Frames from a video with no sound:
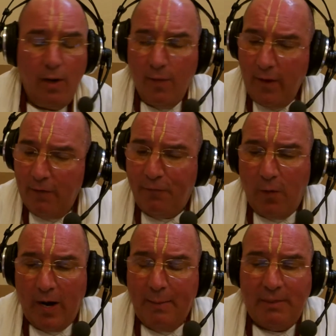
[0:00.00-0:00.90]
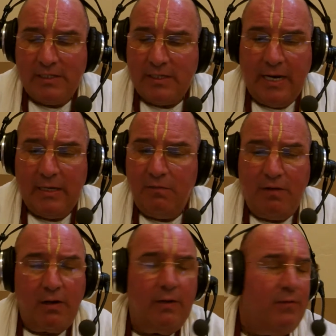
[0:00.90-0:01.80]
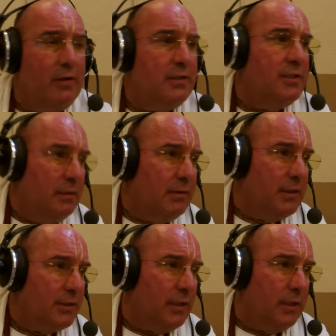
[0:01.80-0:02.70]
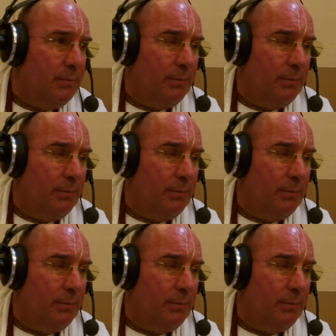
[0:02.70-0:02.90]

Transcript: Therefore, I must take it very, very seriously.